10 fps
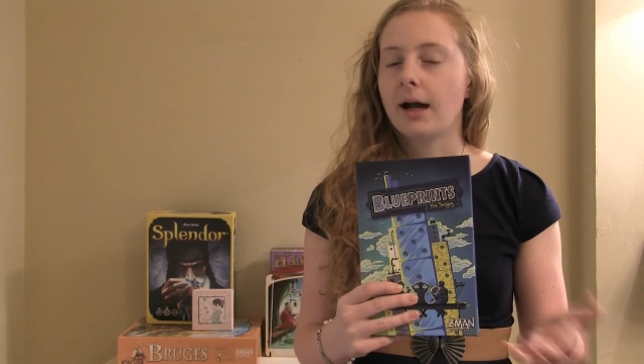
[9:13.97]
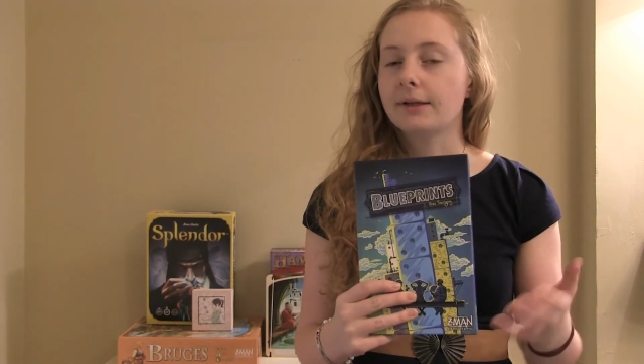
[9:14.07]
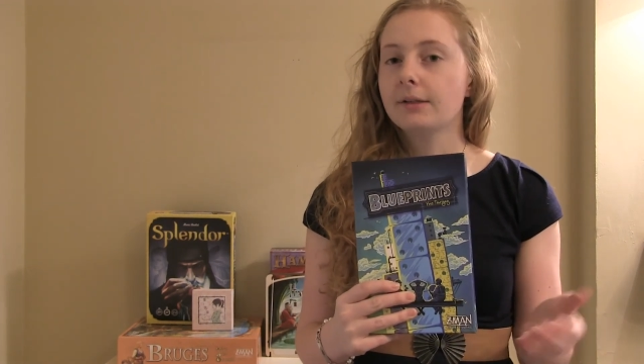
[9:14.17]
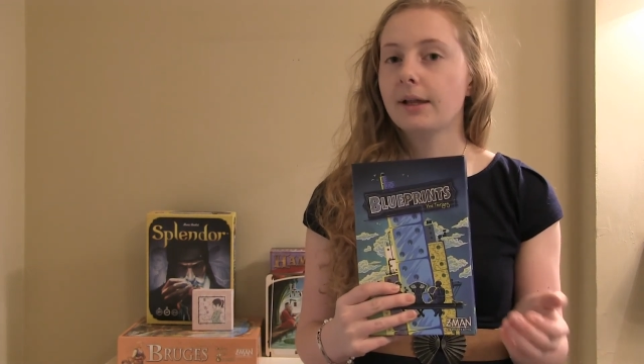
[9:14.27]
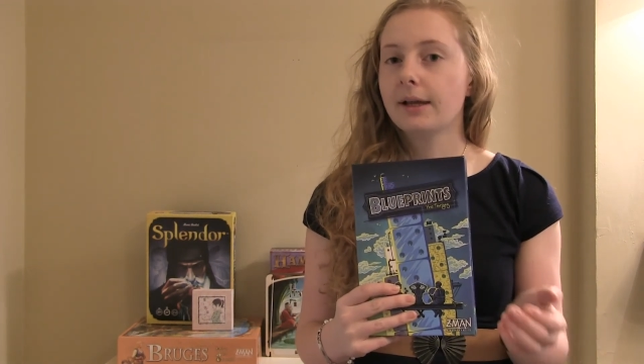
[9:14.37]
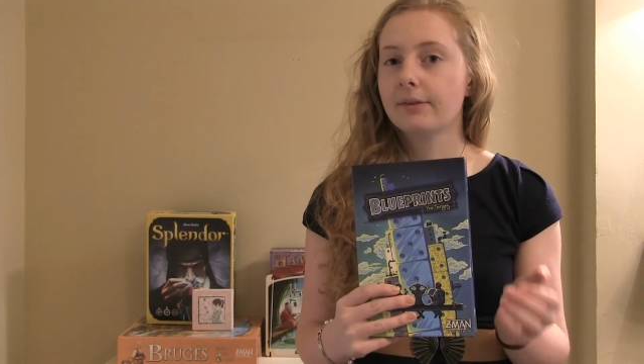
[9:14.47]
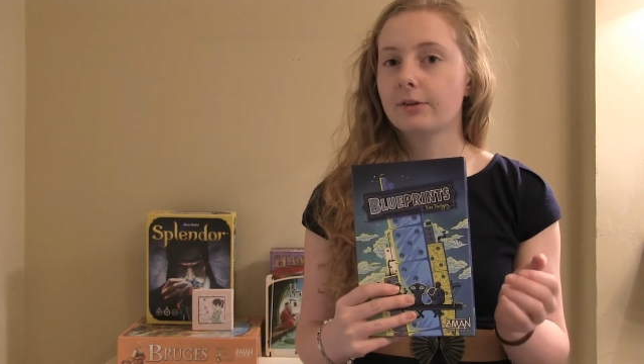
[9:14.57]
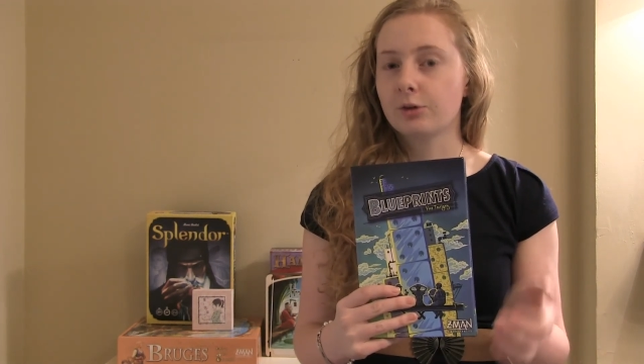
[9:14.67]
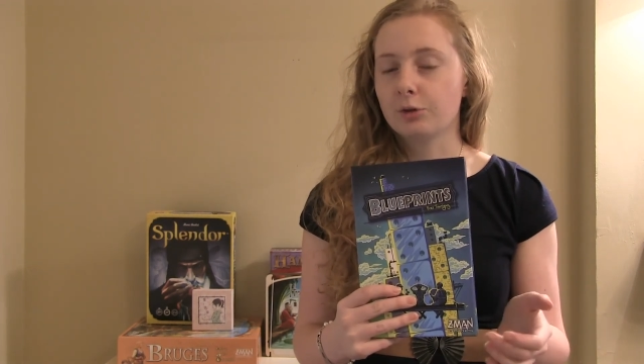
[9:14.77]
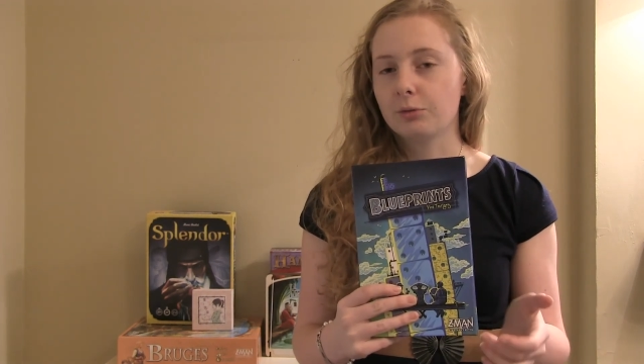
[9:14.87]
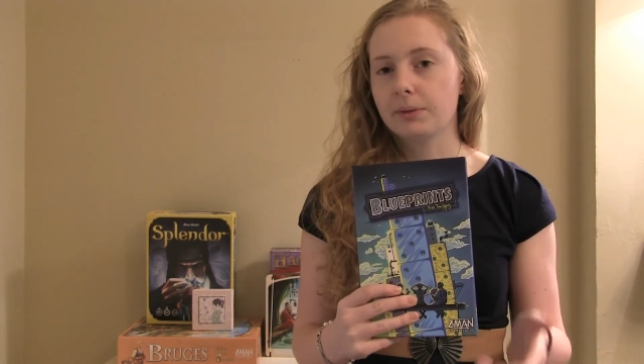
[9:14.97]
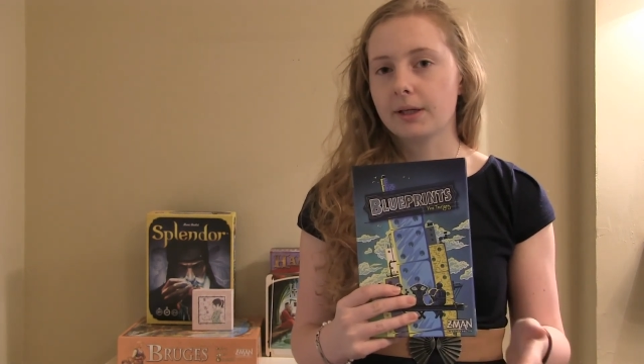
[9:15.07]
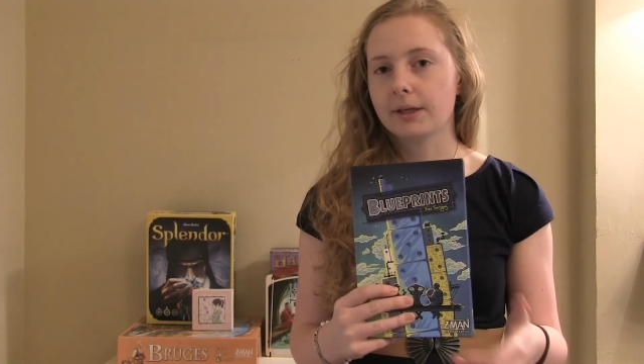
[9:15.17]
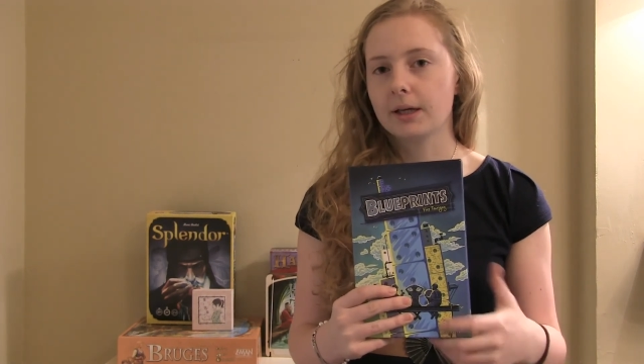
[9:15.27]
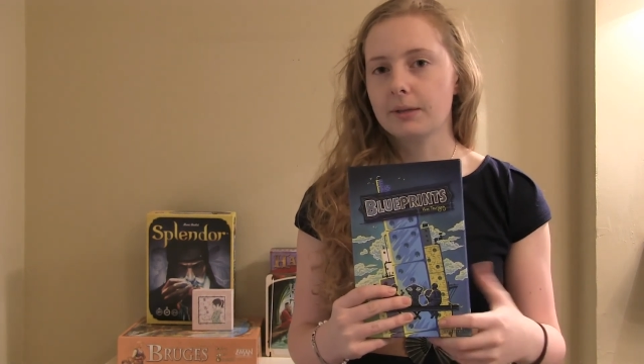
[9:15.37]
I did like the
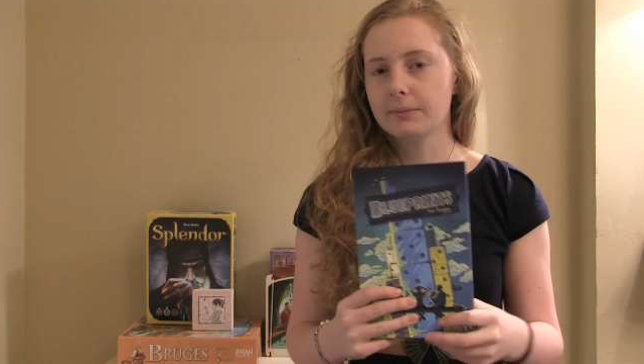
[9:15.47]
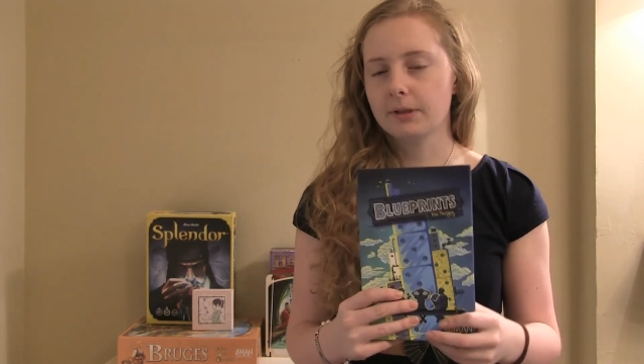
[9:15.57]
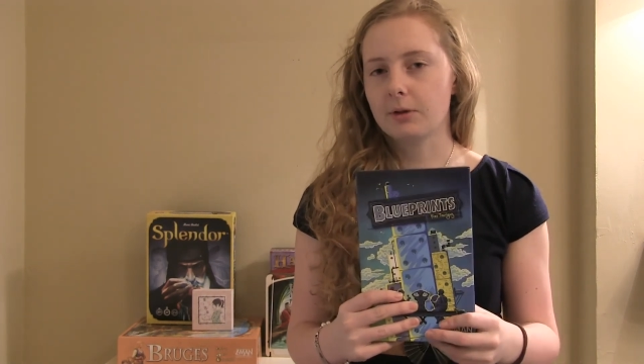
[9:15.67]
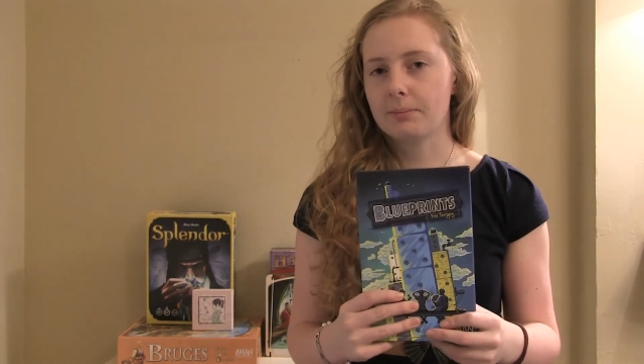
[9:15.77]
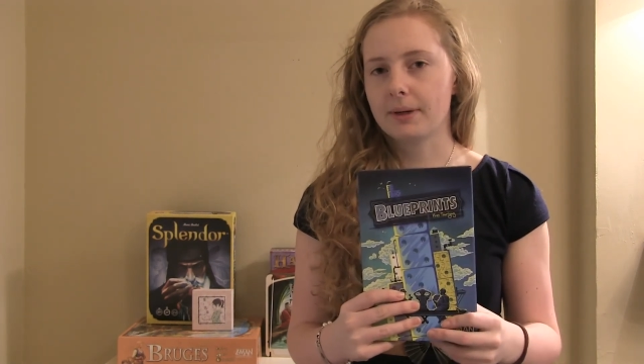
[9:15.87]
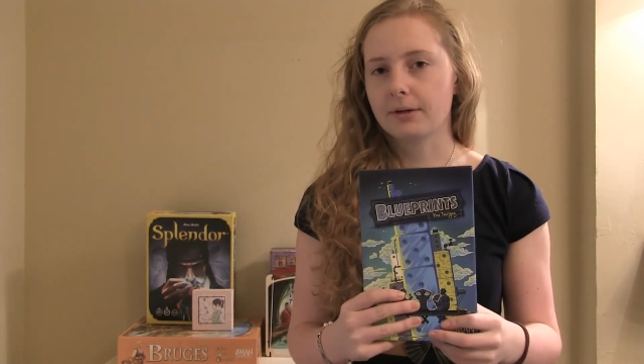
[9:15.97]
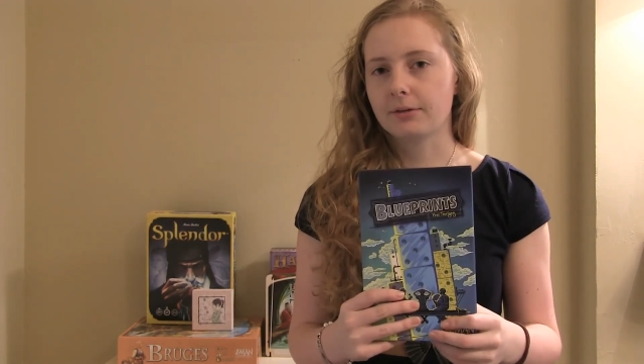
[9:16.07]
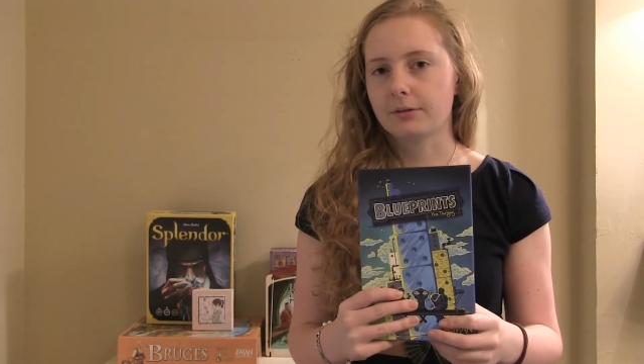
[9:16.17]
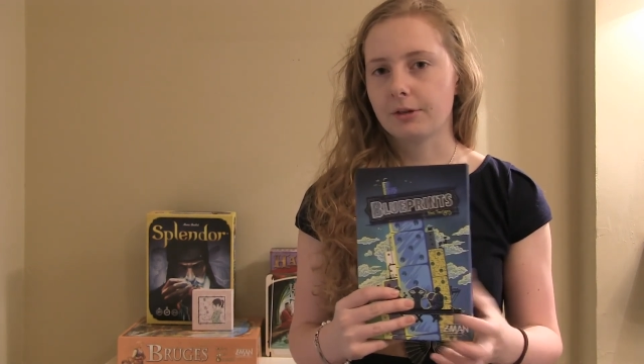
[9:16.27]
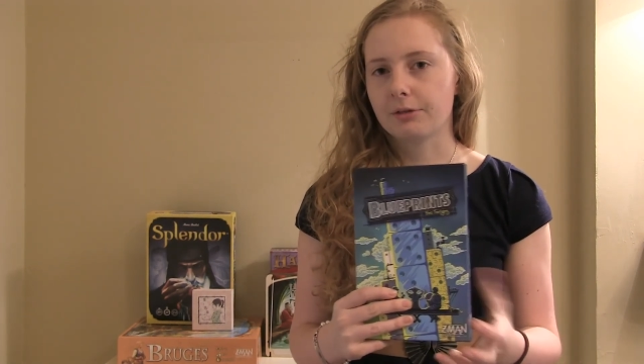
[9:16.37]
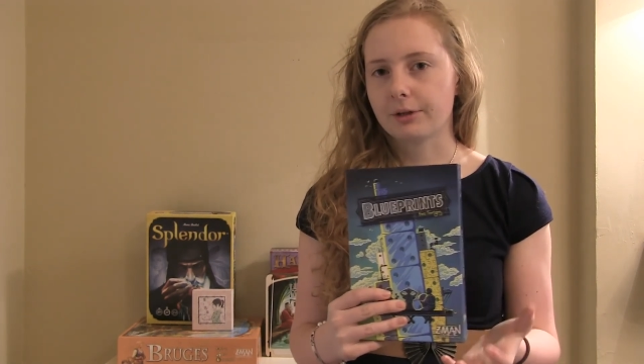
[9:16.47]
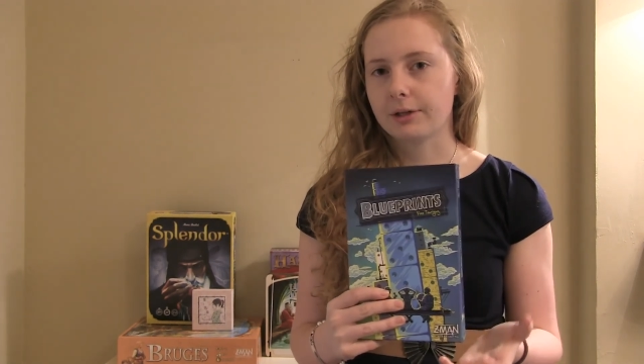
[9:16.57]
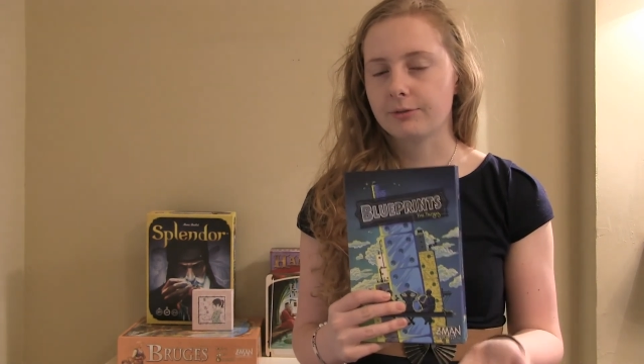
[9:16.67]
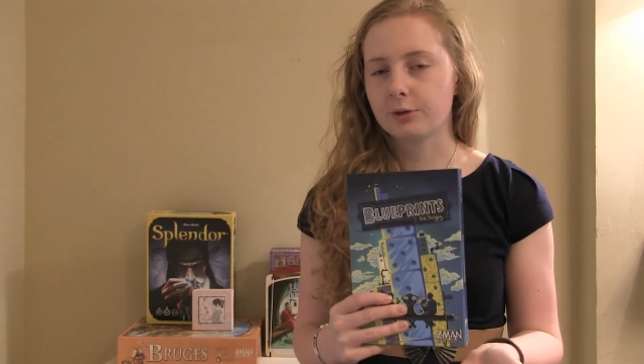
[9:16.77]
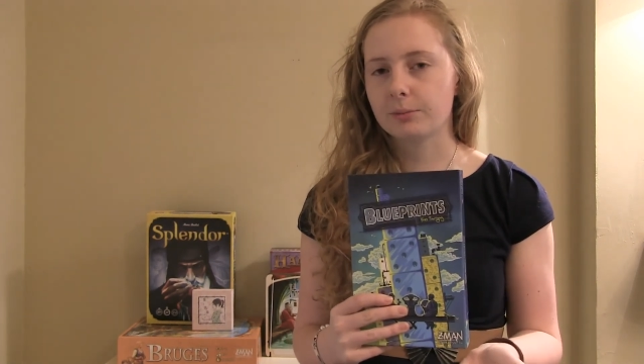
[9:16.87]
2-player game a lot better than the 3
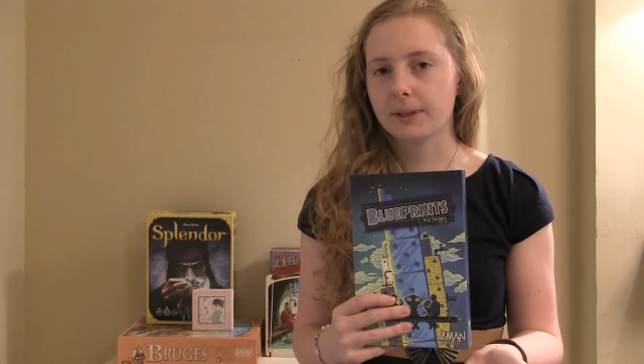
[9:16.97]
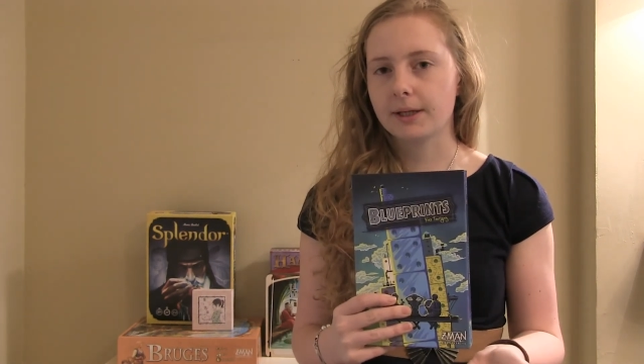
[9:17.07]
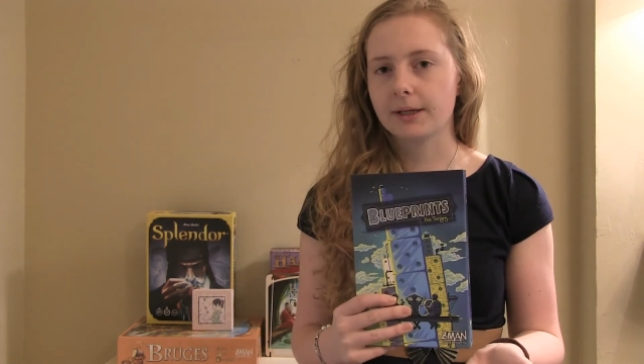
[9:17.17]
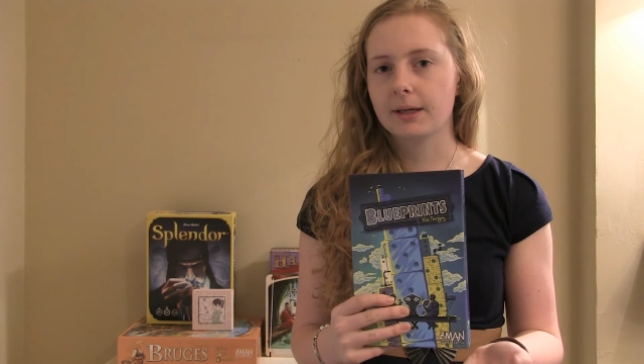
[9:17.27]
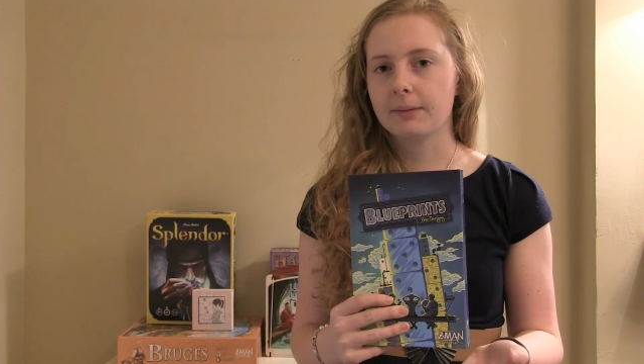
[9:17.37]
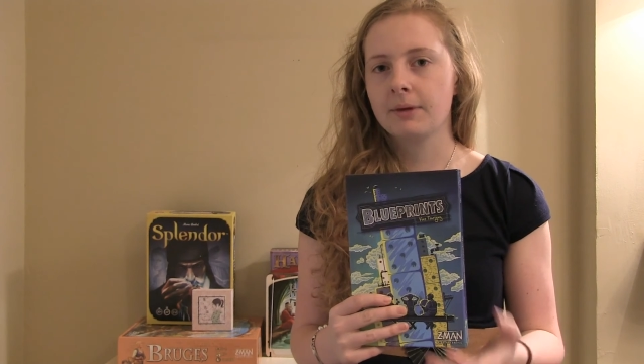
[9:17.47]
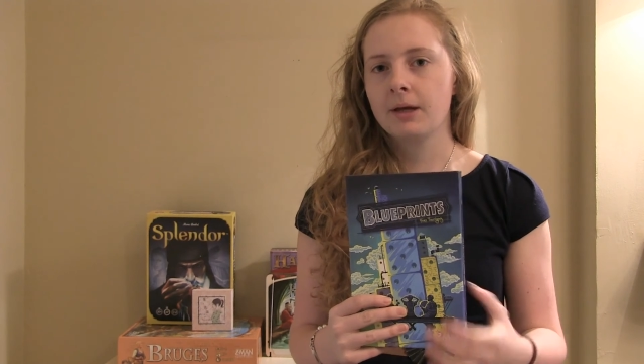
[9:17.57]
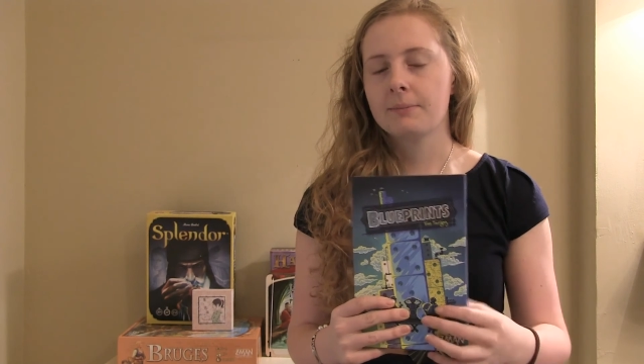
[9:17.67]
and 4-player game,